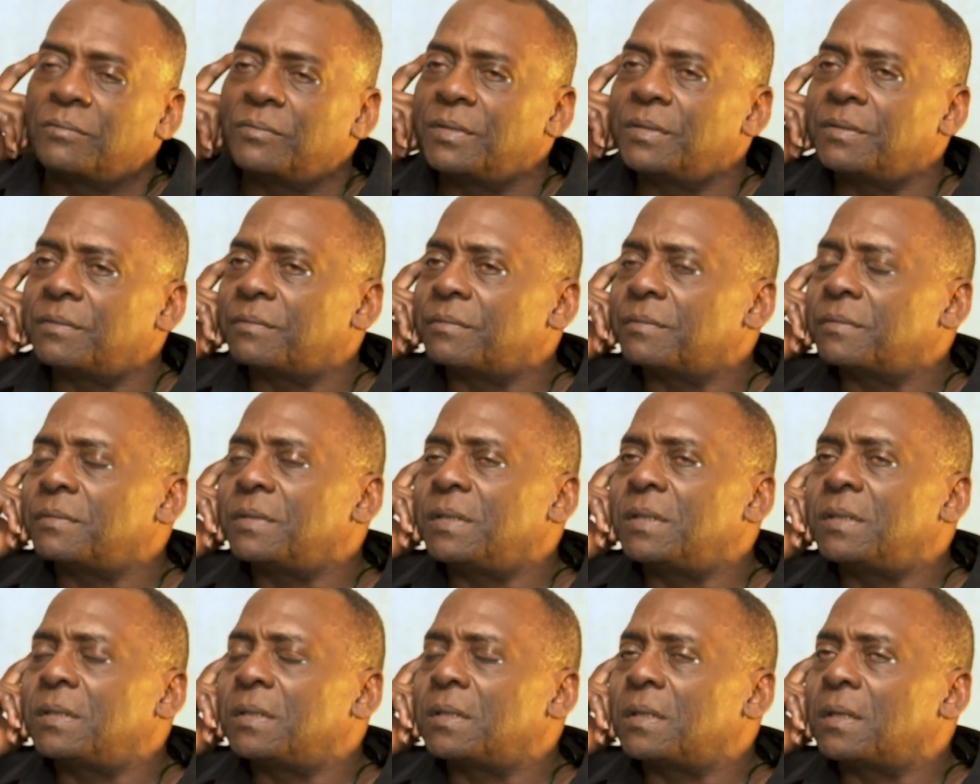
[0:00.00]
we
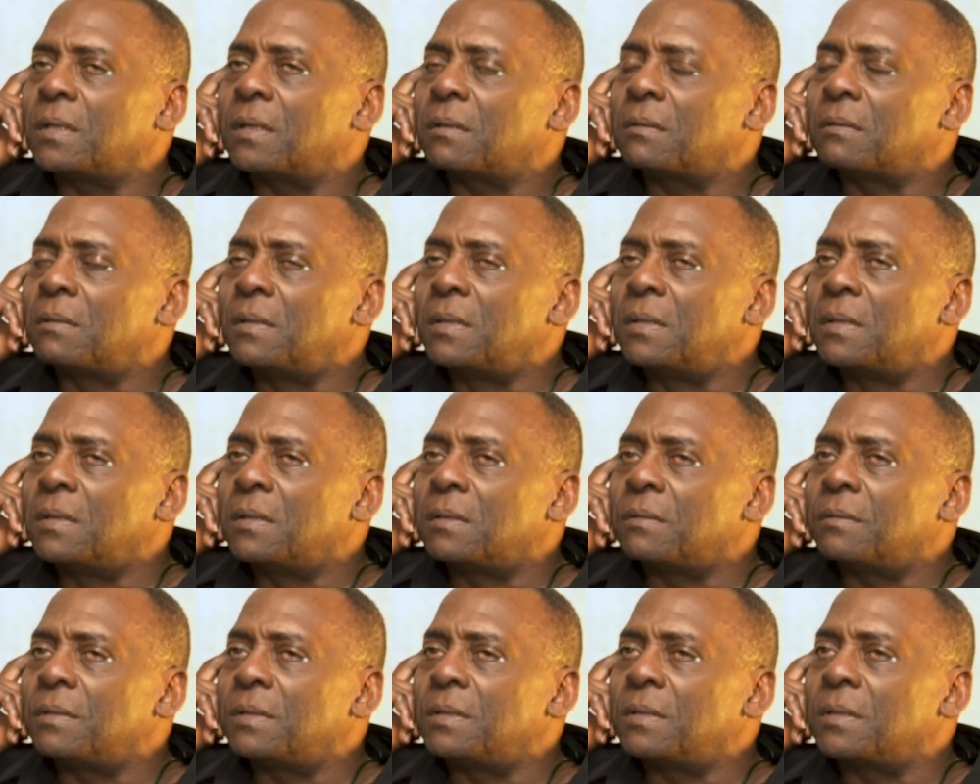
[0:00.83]
we did a
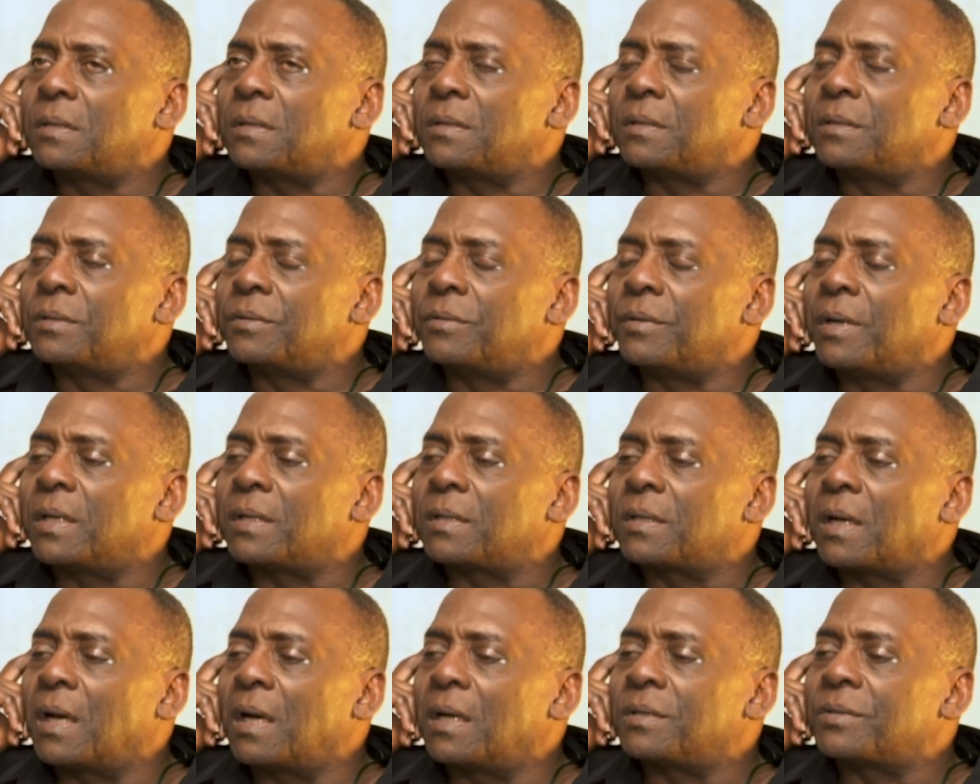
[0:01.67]
we did a
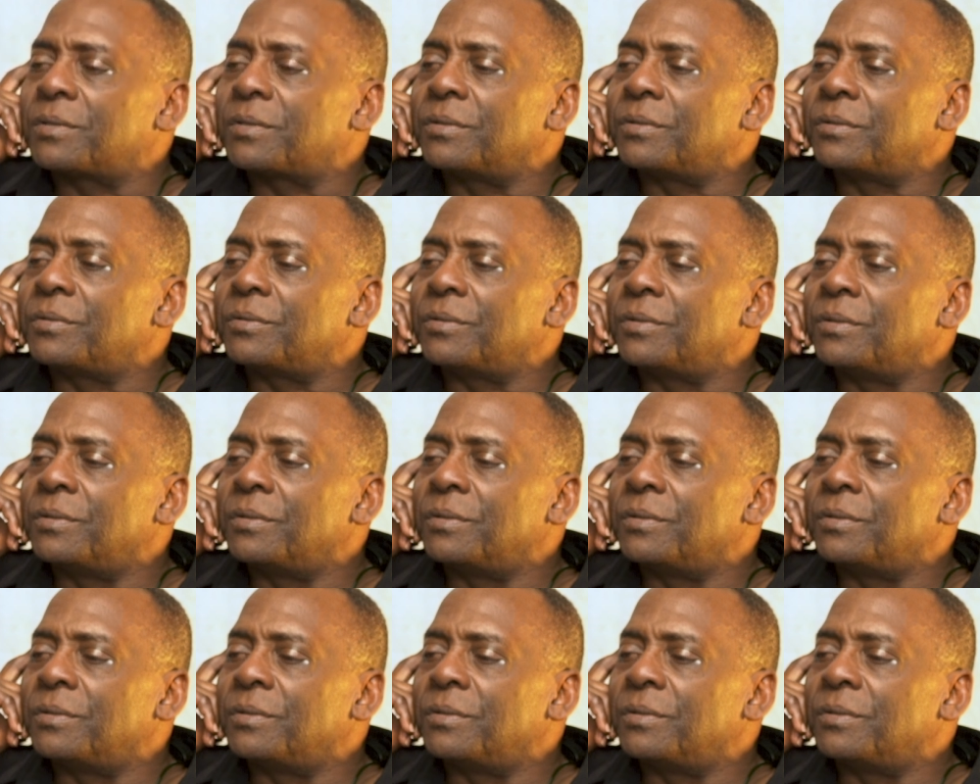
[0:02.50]
duet concert,